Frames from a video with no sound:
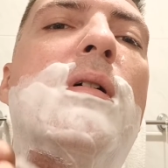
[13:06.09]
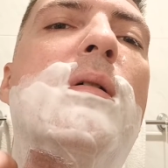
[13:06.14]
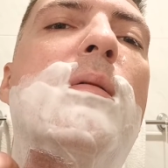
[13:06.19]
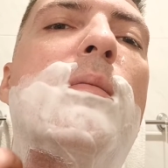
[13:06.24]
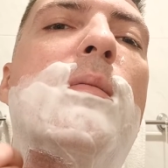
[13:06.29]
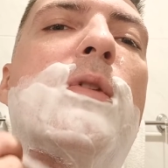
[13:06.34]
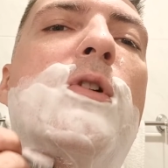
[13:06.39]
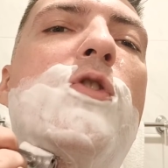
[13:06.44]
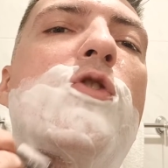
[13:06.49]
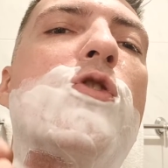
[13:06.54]

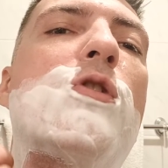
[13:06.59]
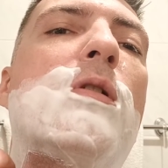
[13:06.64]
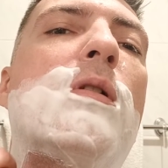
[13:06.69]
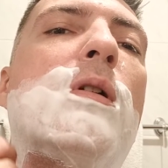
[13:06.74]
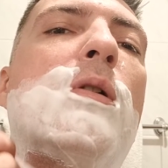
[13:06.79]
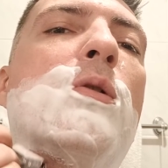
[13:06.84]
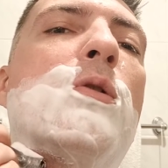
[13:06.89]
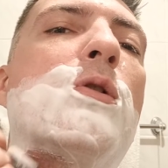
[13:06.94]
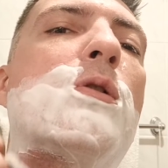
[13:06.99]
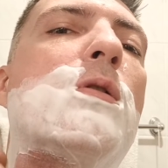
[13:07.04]
much
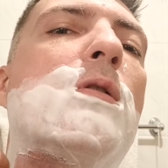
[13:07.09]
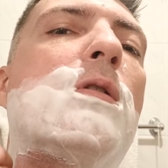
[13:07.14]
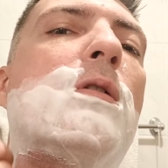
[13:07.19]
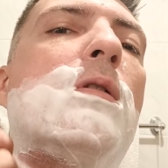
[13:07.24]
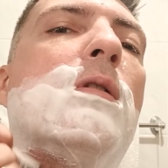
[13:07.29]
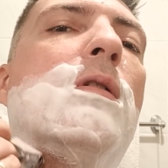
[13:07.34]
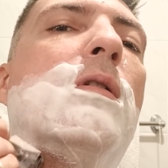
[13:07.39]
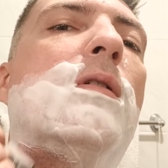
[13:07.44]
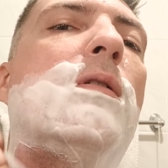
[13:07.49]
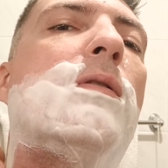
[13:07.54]
closer
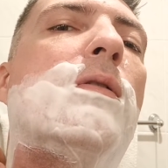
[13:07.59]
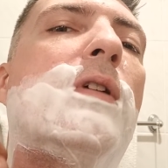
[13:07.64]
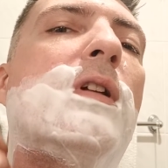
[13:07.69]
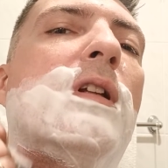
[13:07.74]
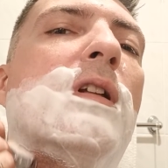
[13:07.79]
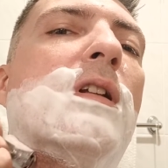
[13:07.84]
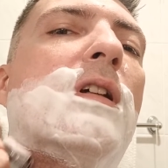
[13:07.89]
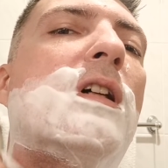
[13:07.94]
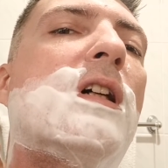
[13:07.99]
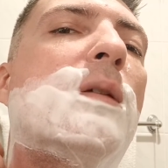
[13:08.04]
when
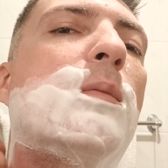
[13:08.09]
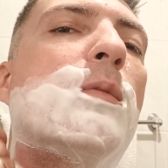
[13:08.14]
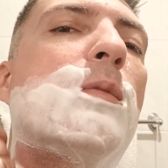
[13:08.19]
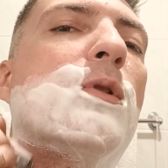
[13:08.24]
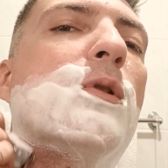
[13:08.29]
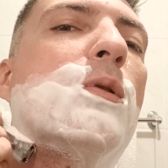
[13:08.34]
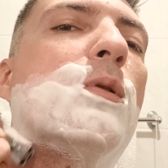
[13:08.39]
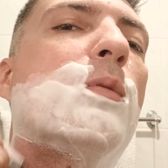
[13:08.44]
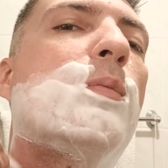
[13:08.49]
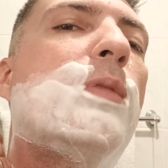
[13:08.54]
it
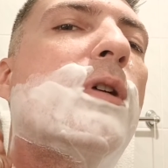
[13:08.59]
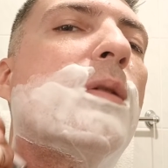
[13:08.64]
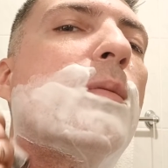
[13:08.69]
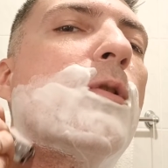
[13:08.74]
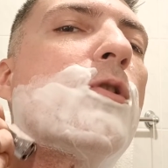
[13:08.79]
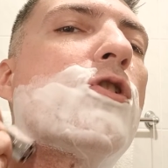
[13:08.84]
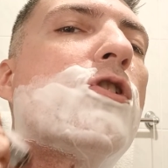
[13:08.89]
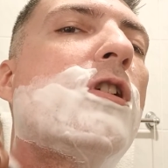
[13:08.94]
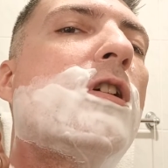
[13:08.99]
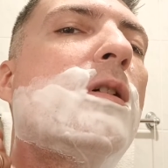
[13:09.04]
comes to
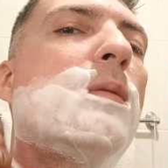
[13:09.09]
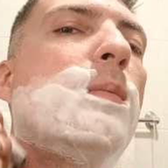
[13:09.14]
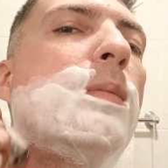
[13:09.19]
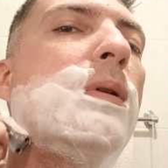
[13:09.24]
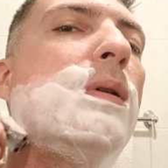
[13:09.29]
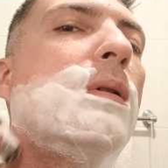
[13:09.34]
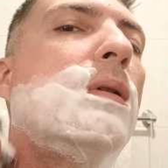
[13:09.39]
perma-sharp.